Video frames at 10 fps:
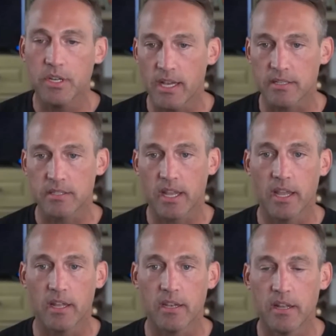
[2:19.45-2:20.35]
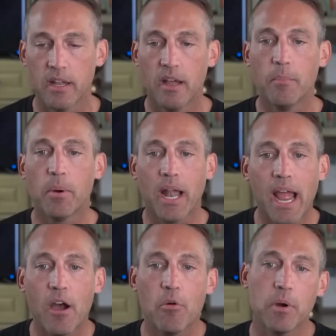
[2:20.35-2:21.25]
Yes, they can. But
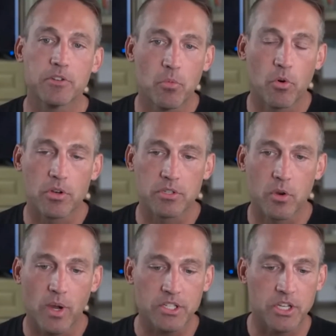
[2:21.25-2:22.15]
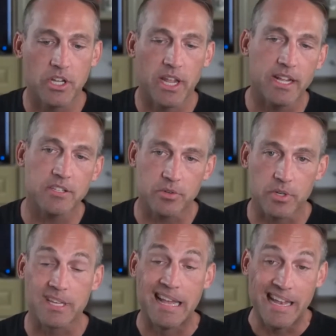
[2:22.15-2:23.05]
how much more is the question? And the answer
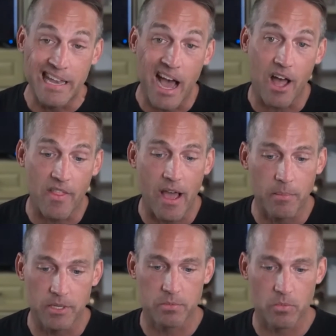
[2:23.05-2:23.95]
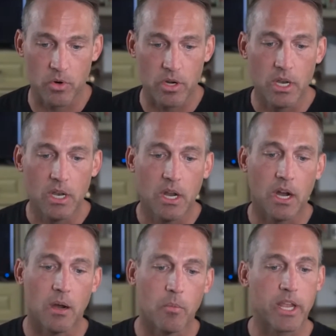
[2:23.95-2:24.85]
is not that much more.
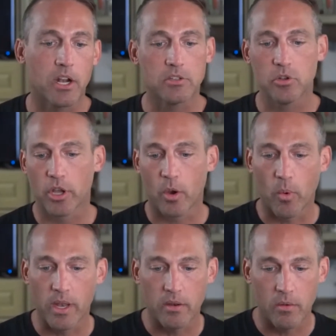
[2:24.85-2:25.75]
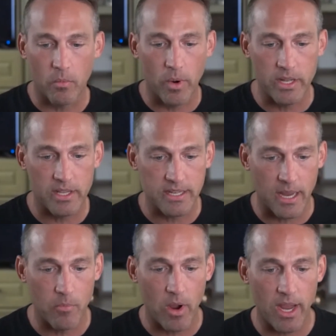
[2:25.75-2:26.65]
We can also look at wind the
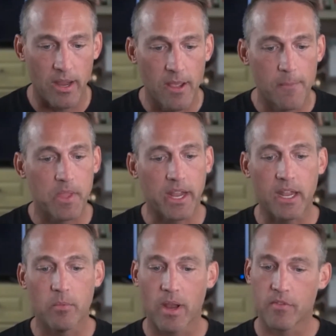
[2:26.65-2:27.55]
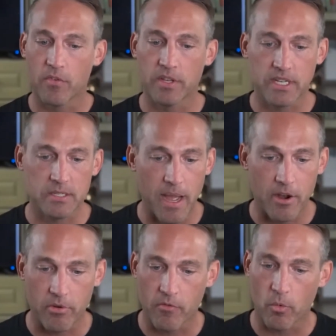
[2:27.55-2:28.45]
same way. Again, we have the physics
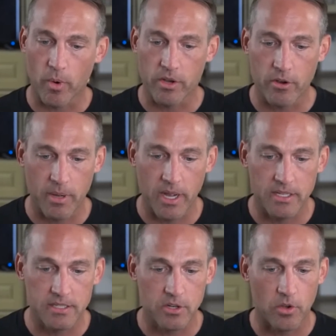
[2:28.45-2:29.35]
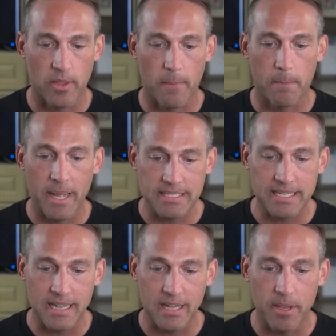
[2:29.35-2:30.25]
boundary for wind turbines. It's called the Betz
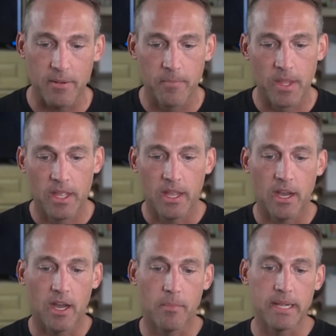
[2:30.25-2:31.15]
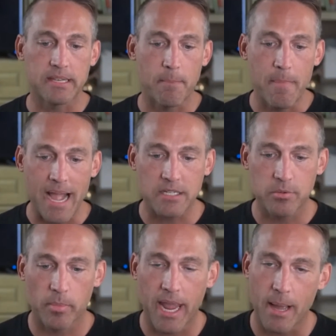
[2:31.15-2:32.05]
limit. It's a
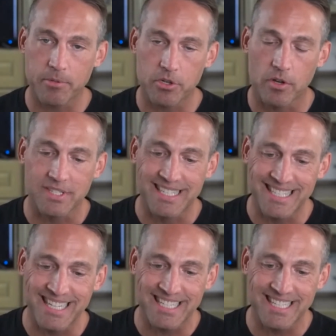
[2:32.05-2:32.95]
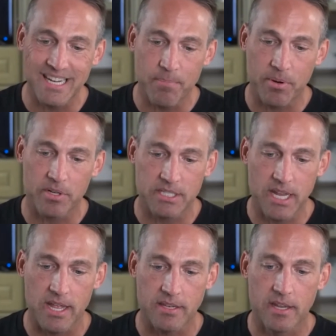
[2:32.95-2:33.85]
maximum capture of
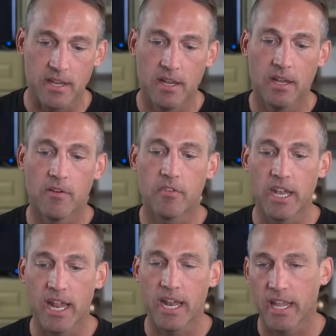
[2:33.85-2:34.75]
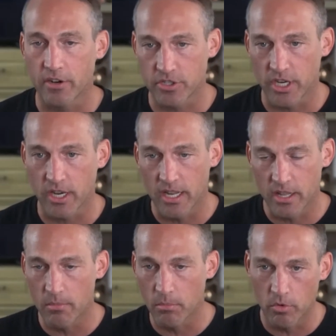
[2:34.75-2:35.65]
60% of kinetic energy in
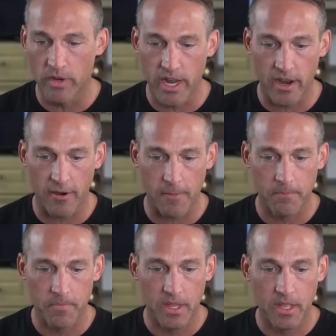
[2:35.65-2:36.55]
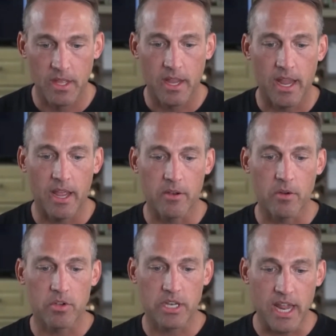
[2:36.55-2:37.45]
the moving air. And
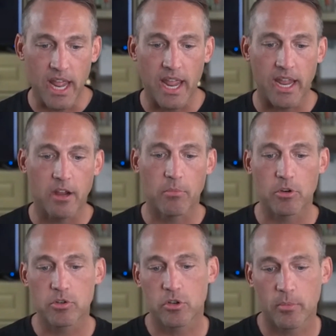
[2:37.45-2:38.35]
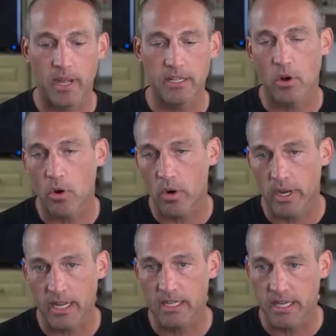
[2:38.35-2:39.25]
today, commercial turbines
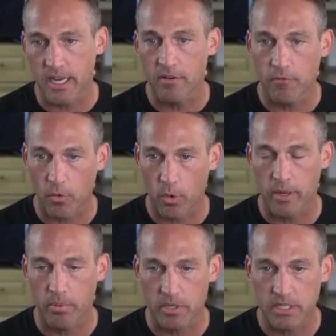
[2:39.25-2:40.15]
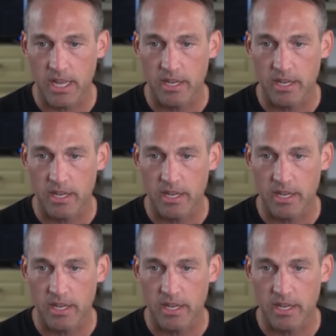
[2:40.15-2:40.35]
already exceed 40%.